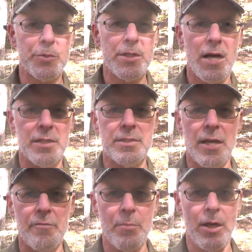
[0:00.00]
was not a
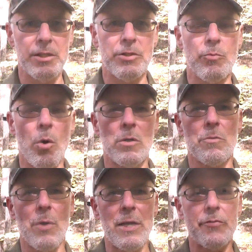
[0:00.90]
safe place to walk
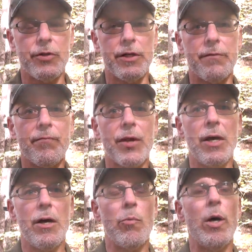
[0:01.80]
around in.
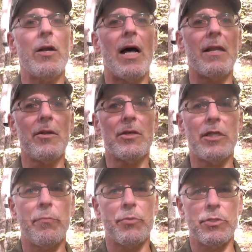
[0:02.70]
Well, I
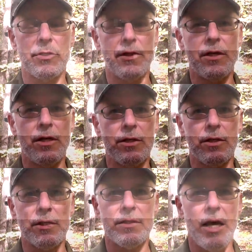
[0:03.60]
looked up the
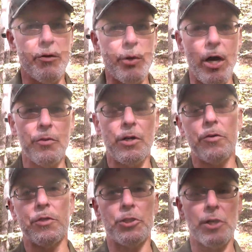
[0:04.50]
statistics, and we all
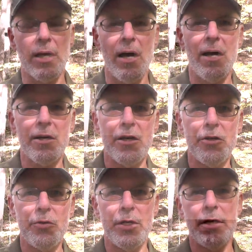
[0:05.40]
know that
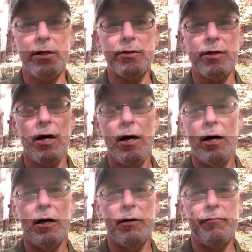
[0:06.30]
Chicago is
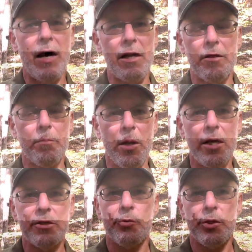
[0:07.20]
a violent
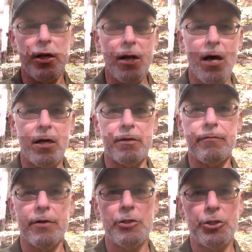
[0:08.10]
place with a lot
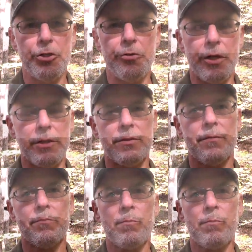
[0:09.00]
of shootings.